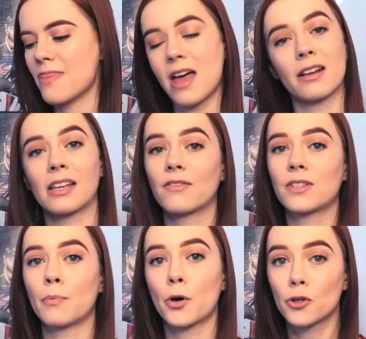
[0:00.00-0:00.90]
and then give
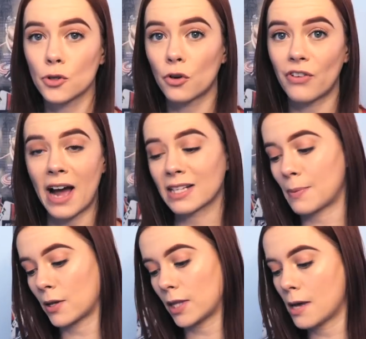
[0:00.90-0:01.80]
some personal facts
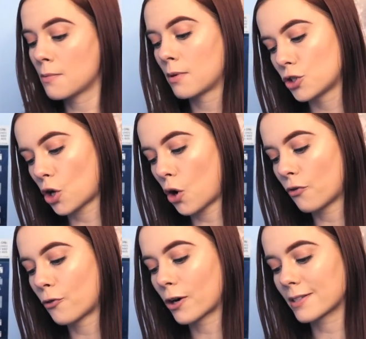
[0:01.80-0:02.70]
about them.
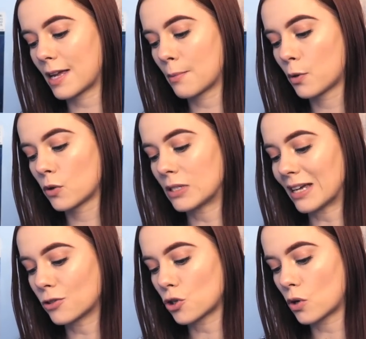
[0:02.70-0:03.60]
So for example,
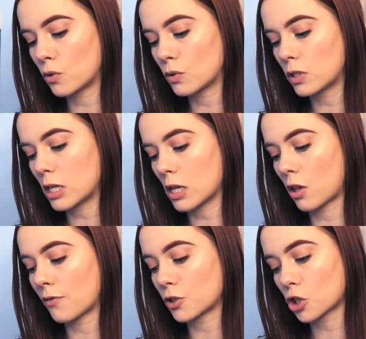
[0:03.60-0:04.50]
Seth Jones, he
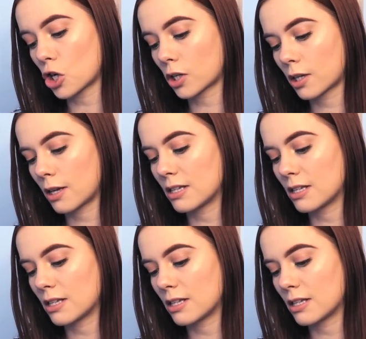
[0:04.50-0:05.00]
loves to cook.